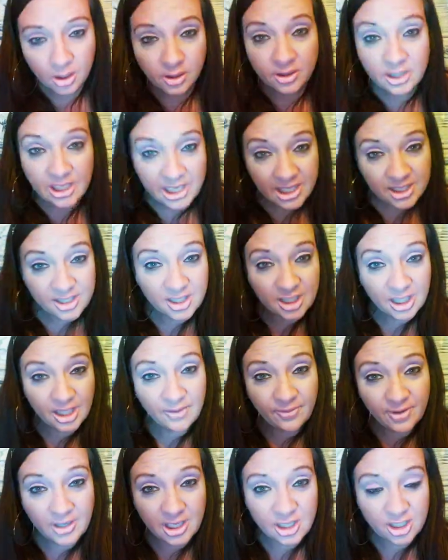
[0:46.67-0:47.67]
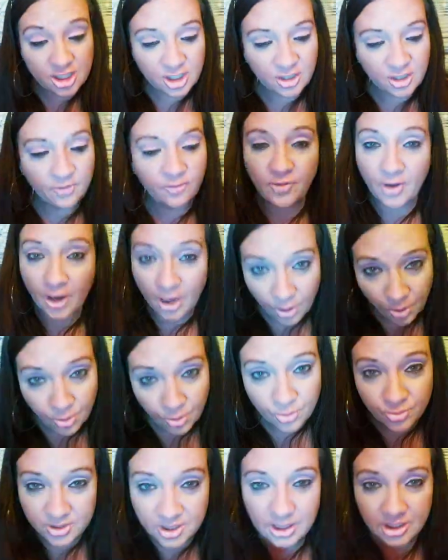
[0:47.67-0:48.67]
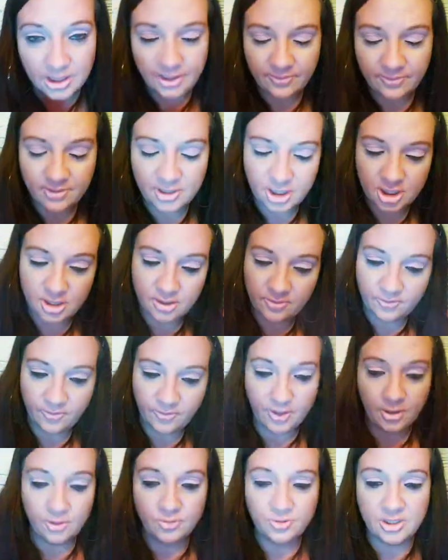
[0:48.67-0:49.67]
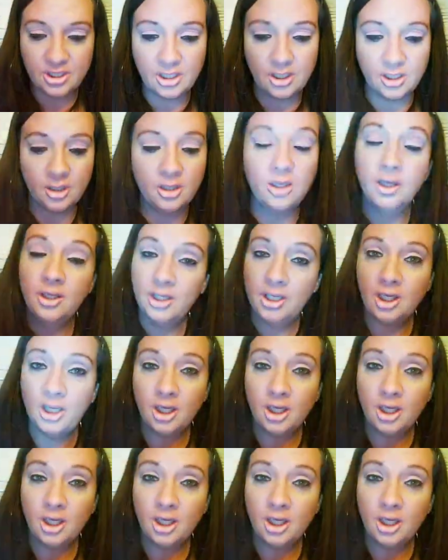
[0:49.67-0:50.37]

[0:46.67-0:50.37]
These living as your foes. Living as your foes here. You